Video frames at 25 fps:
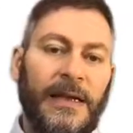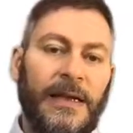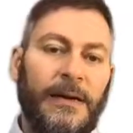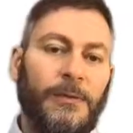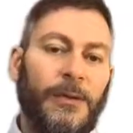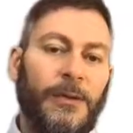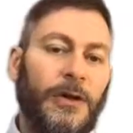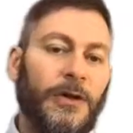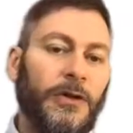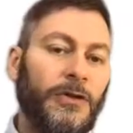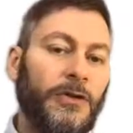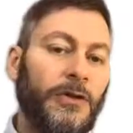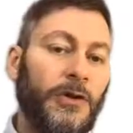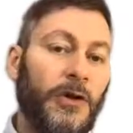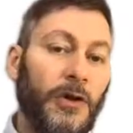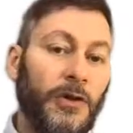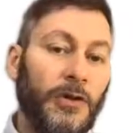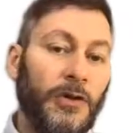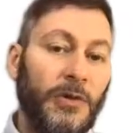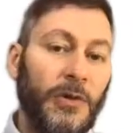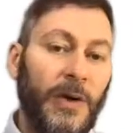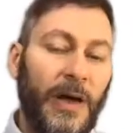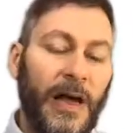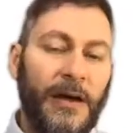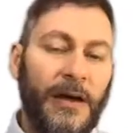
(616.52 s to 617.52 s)
We could go
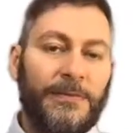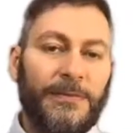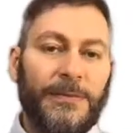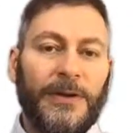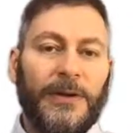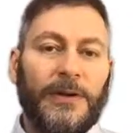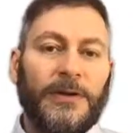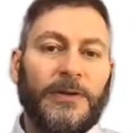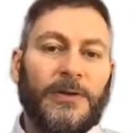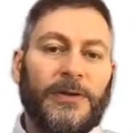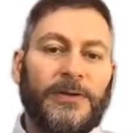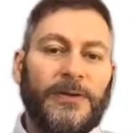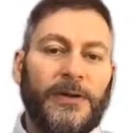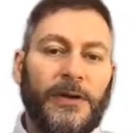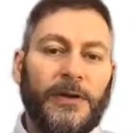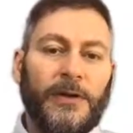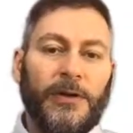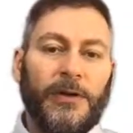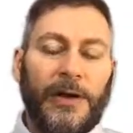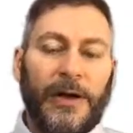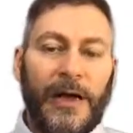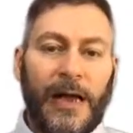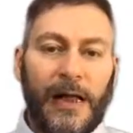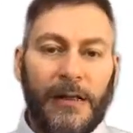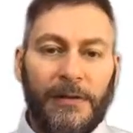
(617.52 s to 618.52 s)
to F because we're still
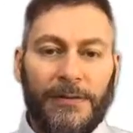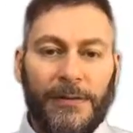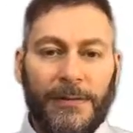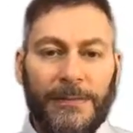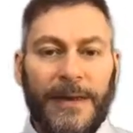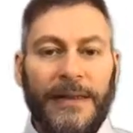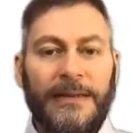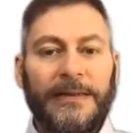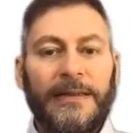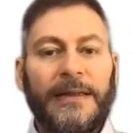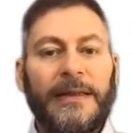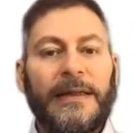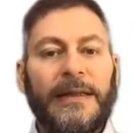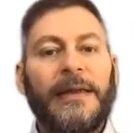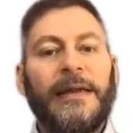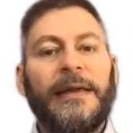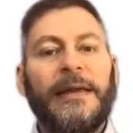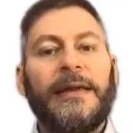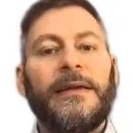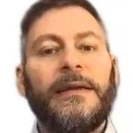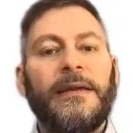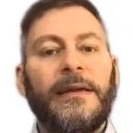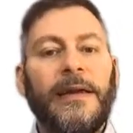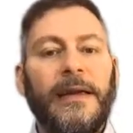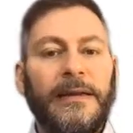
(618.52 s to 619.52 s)
going
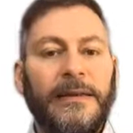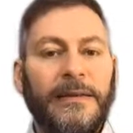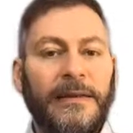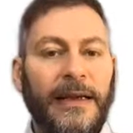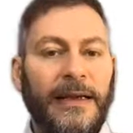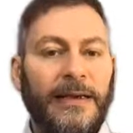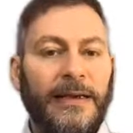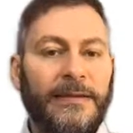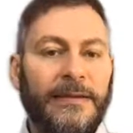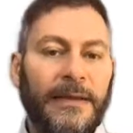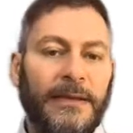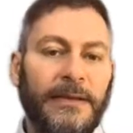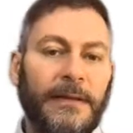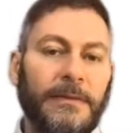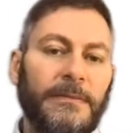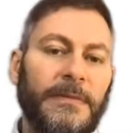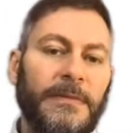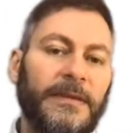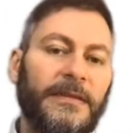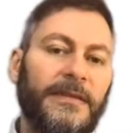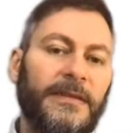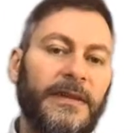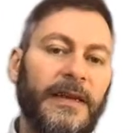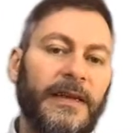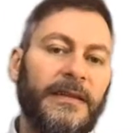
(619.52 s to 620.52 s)
alphabetically. It takes the
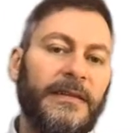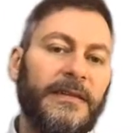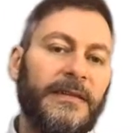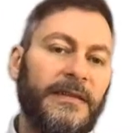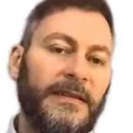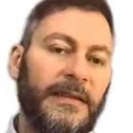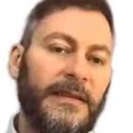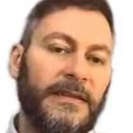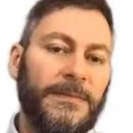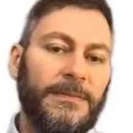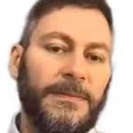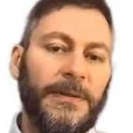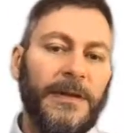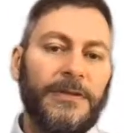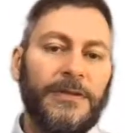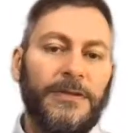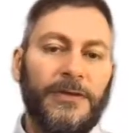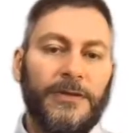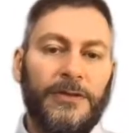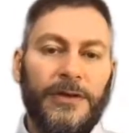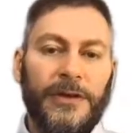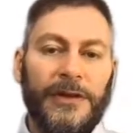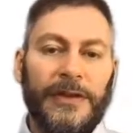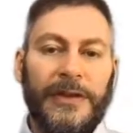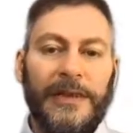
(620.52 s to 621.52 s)
number 6. 6 plus
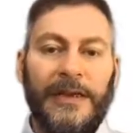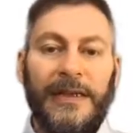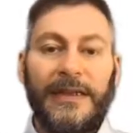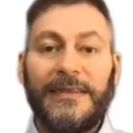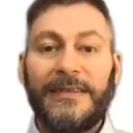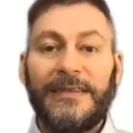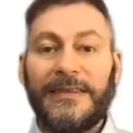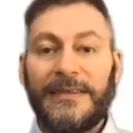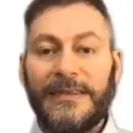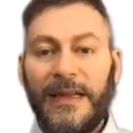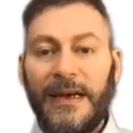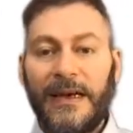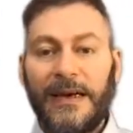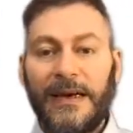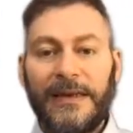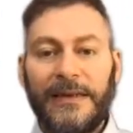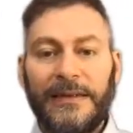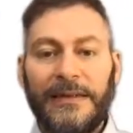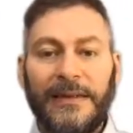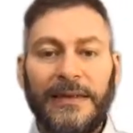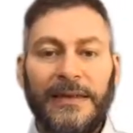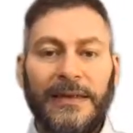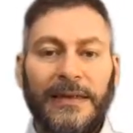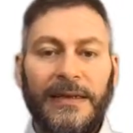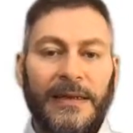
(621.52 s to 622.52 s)
3 is
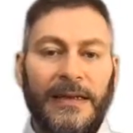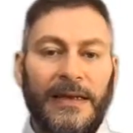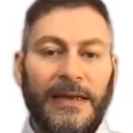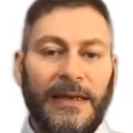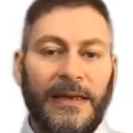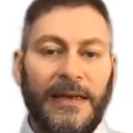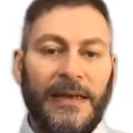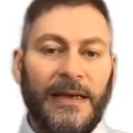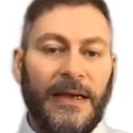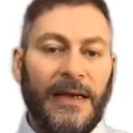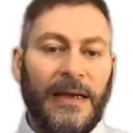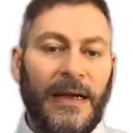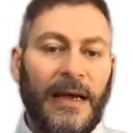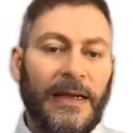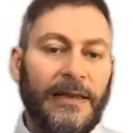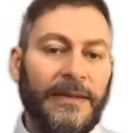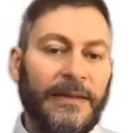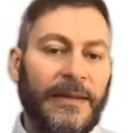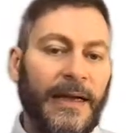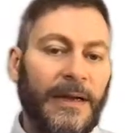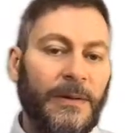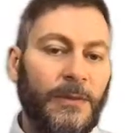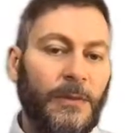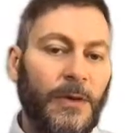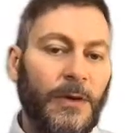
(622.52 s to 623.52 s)
9.
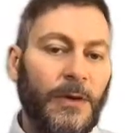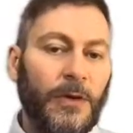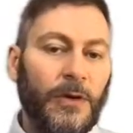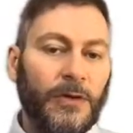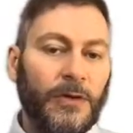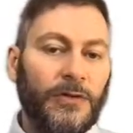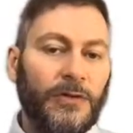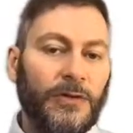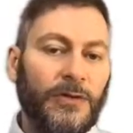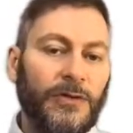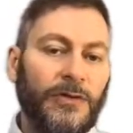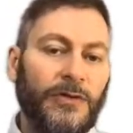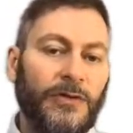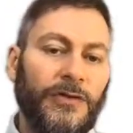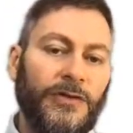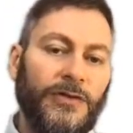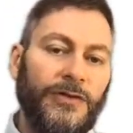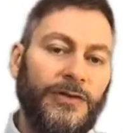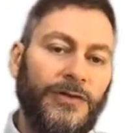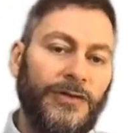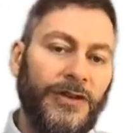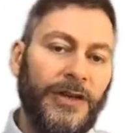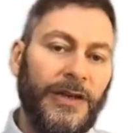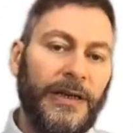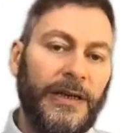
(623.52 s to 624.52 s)
And then we go to
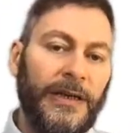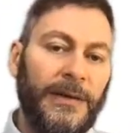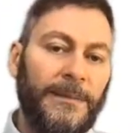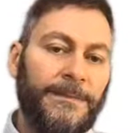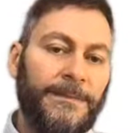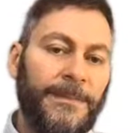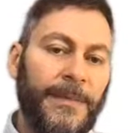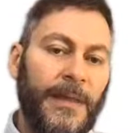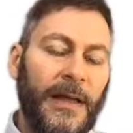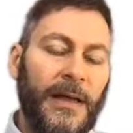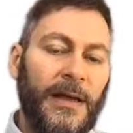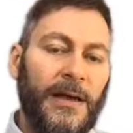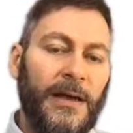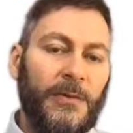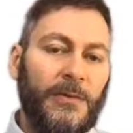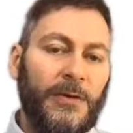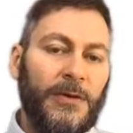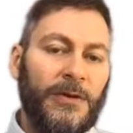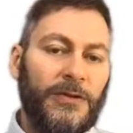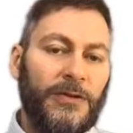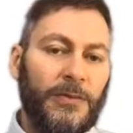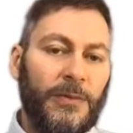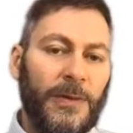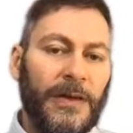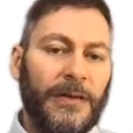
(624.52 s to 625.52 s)
G,
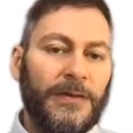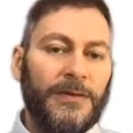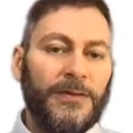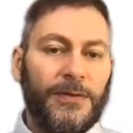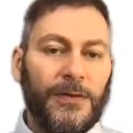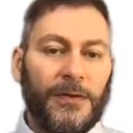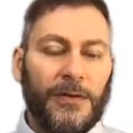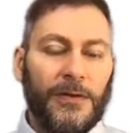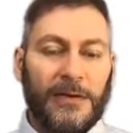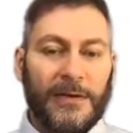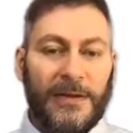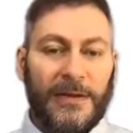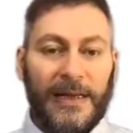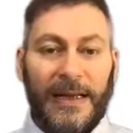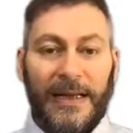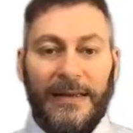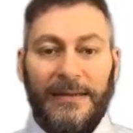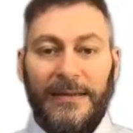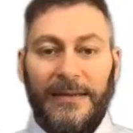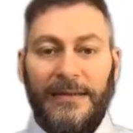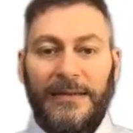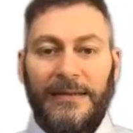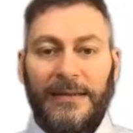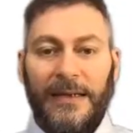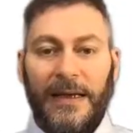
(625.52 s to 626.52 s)
which waits for the
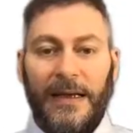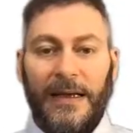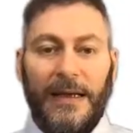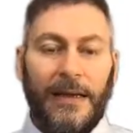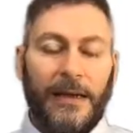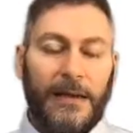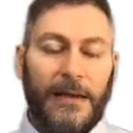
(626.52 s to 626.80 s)
letters